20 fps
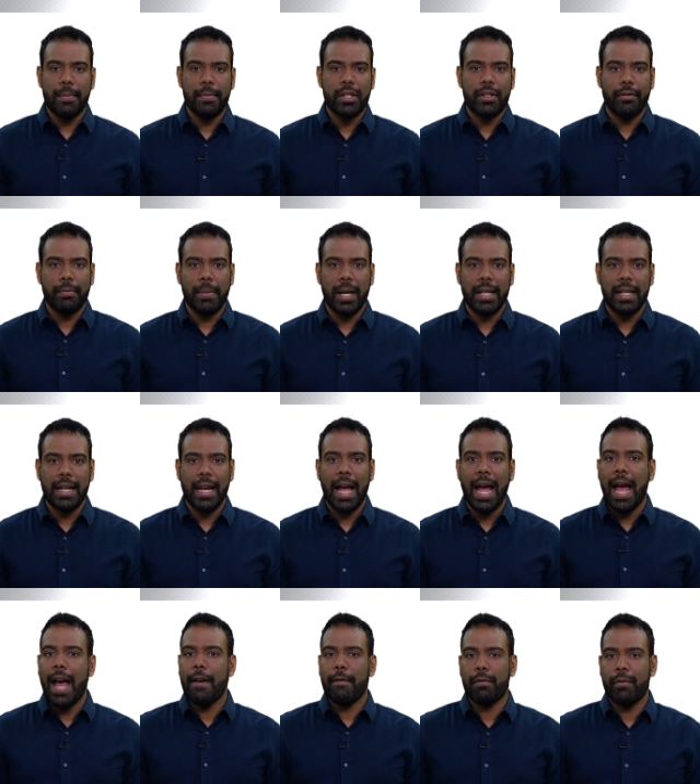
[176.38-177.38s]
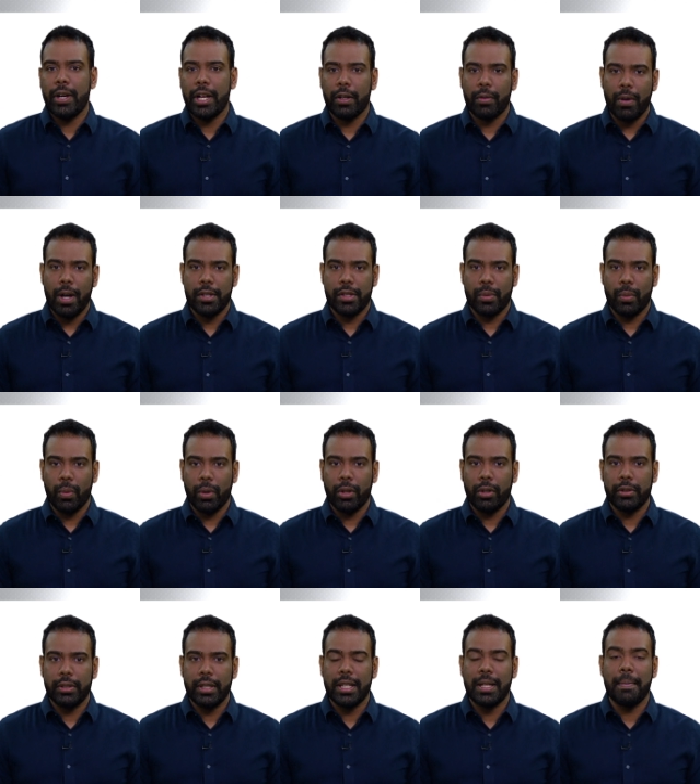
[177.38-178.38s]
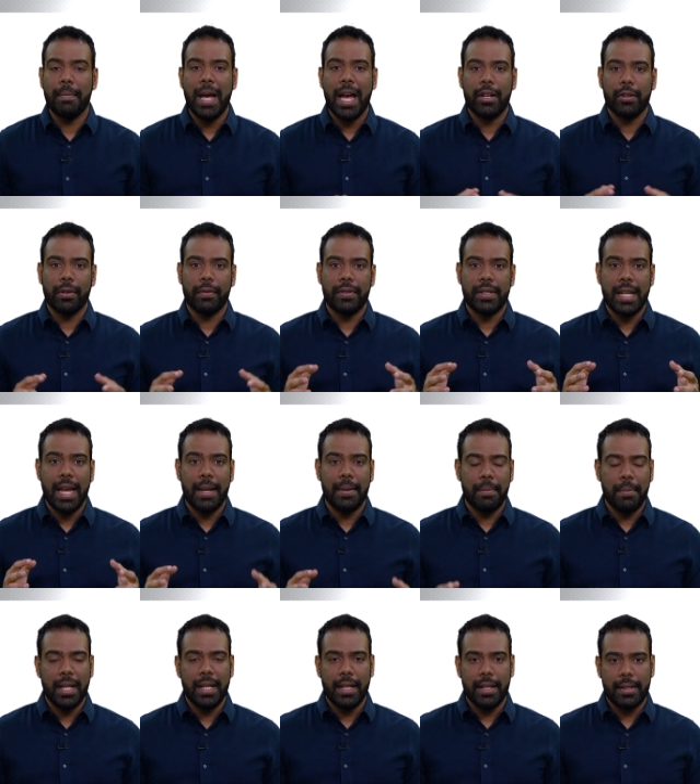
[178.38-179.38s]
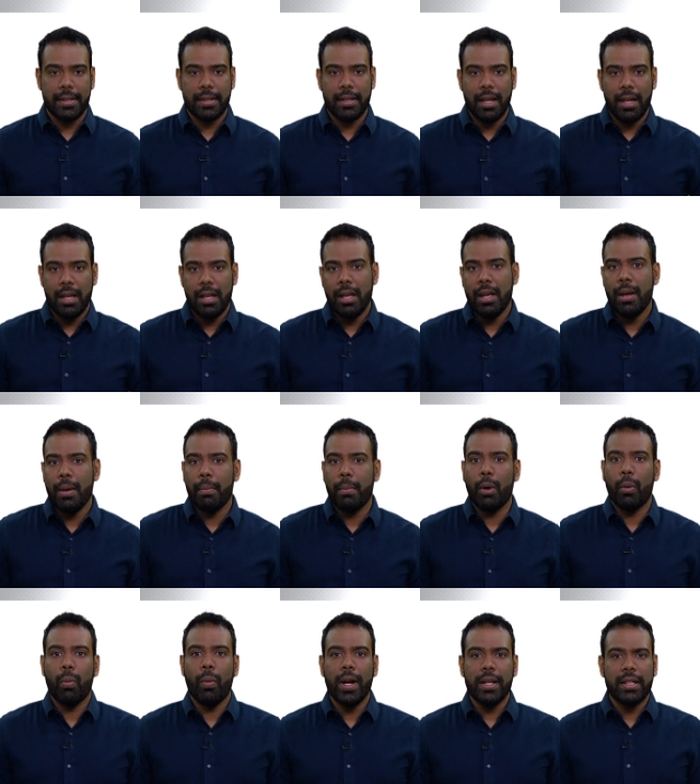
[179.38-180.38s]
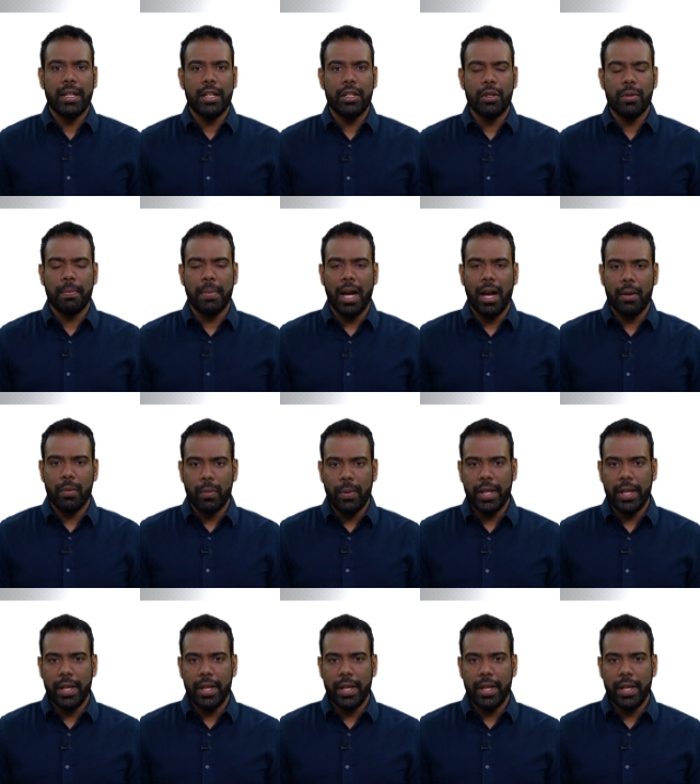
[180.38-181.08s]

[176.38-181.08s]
sums of money halfway across the world in a matter of 10 minutes. But what can you buy